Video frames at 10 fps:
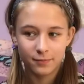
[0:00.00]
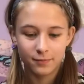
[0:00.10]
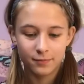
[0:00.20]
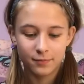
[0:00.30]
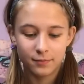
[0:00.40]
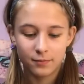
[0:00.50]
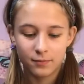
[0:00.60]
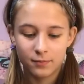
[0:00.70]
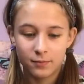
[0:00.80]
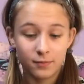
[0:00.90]

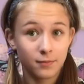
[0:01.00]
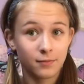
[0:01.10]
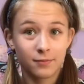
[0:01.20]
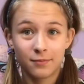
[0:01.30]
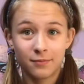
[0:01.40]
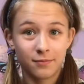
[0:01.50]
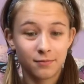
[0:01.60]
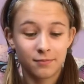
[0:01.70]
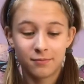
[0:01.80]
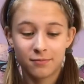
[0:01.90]

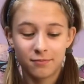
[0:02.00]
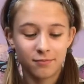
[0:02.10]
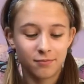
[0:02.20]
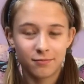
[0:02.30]
(no one is talking)